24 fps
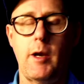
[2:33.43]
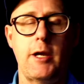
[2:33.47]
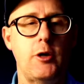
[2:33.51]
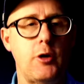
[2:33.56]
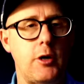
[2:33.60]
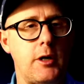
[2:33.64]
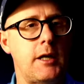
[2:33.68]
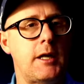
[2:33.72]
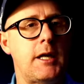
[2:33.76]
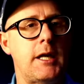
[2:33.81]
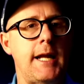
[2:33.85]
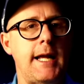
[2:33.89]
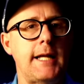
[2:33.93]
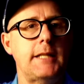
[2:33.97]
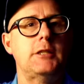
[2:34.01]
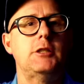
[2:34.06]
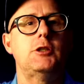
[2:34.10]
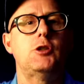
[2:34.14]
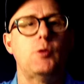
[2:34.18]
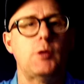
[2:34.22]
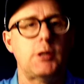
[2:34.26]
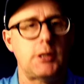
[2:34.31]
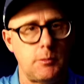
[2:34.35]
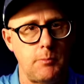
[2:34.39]
You can connect it
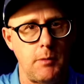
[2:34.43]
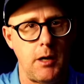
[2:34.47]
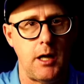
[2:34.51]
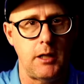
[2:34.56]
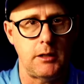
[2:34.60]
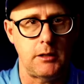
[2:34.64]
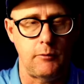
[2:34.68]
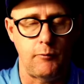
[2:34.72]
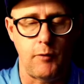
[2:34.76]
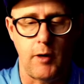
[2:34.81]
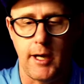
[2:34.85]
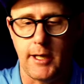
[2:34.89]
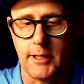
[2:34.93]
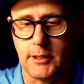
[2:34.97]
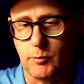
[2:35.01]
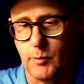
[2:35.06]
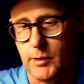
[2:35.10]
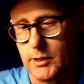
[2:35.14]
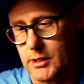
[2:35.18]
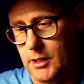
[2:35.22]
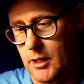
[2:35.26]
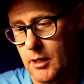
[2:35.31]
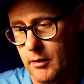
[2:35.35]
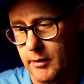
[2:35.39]
to a smart device,
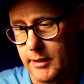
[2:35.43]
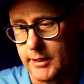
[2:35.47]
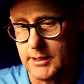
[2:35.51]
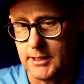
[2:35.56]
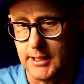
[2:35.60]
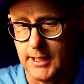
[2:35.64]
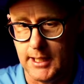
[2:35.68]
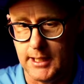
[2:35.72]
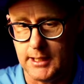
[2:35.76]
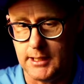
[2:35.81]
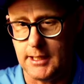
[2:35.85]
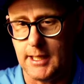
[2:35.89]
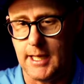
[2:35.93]
which I did,